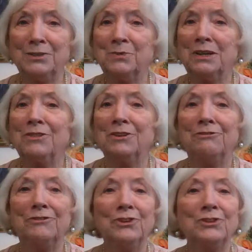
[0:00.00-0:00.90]
is one of
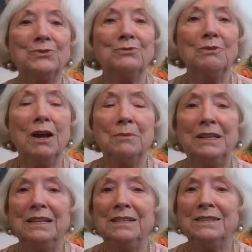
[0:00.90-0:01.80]
the first
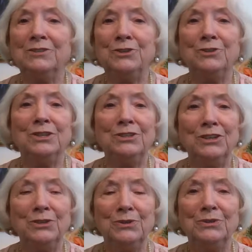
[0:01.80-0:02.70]
remedies that you can
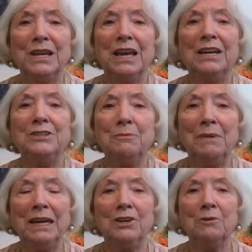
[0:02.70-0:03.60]
use to
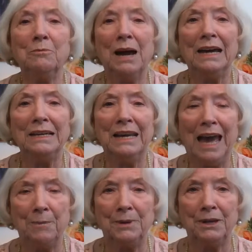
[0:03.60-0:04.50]
make your body
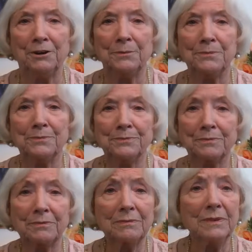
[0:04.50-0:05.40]
happier.
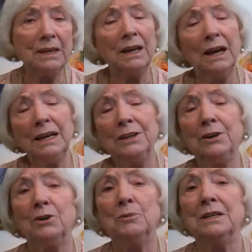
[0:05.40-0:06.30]
And I
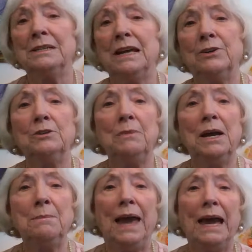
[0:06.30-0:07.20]
know because I hurt
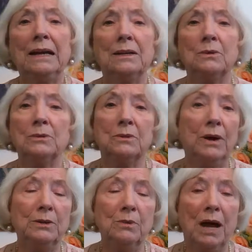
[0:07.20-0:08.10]
my back
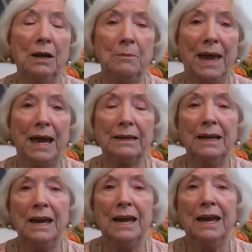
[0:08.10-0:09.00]
quite a while back
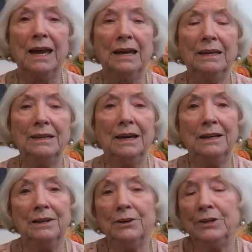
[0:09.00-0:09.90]
and
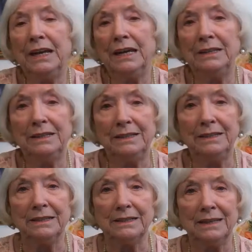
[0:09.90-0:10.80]
herniated a
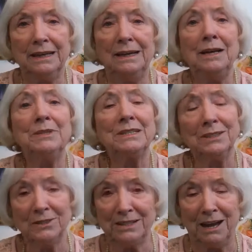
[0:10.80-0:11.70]
disc, and I'm
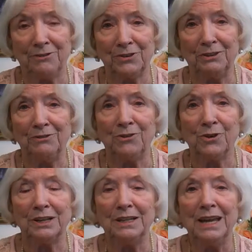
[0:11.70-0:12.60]
still suffering
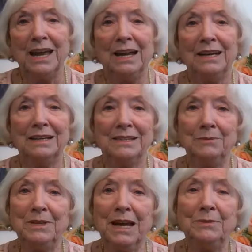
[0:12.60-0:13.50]
for it.
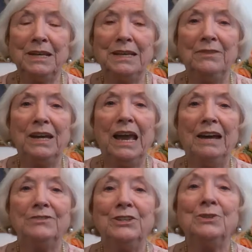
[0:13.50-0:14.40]
Sometimes I even
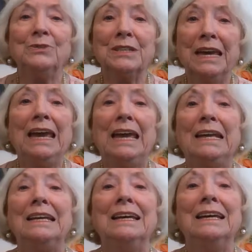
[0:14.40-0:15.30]
have to use a
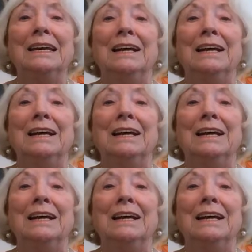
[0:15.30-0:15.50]
cane,